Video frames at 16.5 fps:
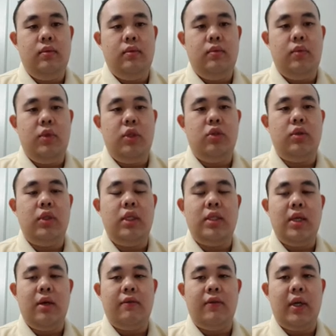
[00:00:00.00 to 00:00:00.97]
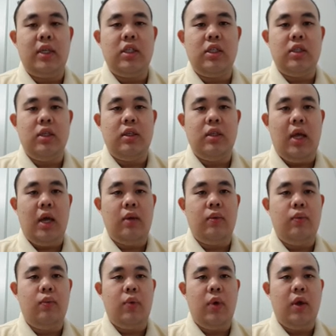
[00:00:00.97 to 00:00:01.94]
We should design a functional knife
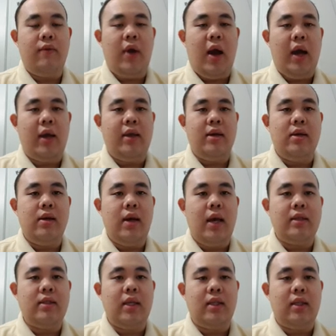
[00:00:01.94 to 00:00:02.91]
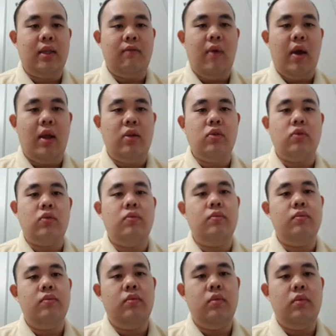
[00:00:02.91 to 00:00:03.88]
with higher aesthetic value
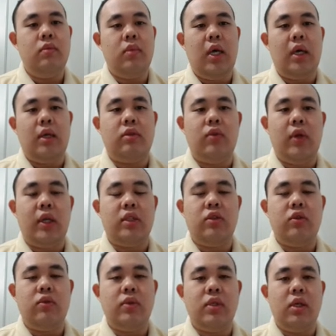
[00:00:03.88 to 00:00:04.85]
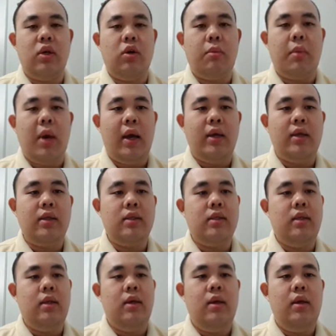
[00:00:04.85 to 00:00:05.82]
that attracts user or buyers
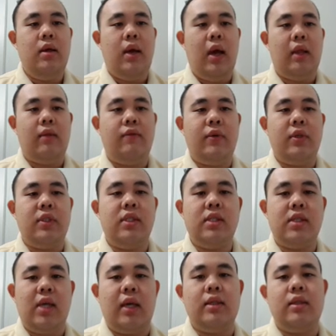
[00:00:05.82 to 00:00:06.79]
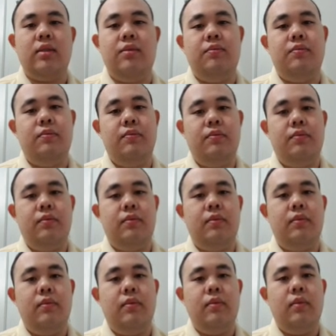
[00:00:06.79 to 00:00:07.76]
at first sight.
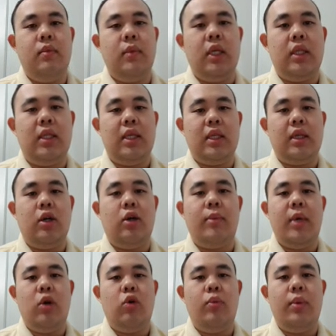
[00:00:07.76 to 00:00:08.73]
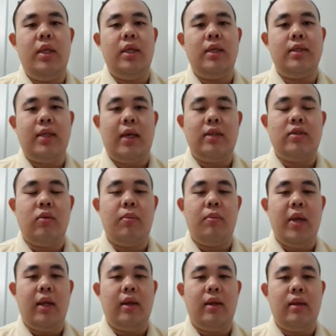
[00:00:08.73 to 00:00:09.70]
The third comment will be the size of
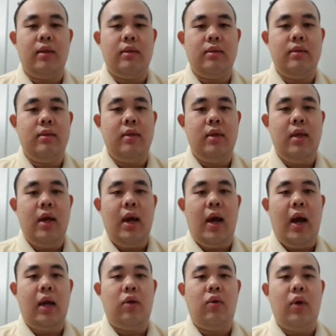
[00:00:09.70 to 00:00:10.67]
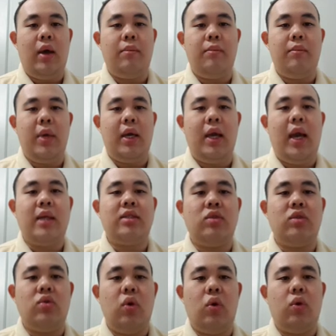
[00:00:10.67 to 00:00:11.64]
blade are quite big as a
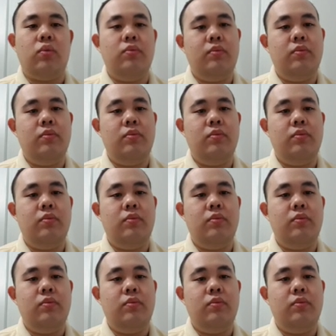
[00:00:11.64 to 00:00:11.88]
door.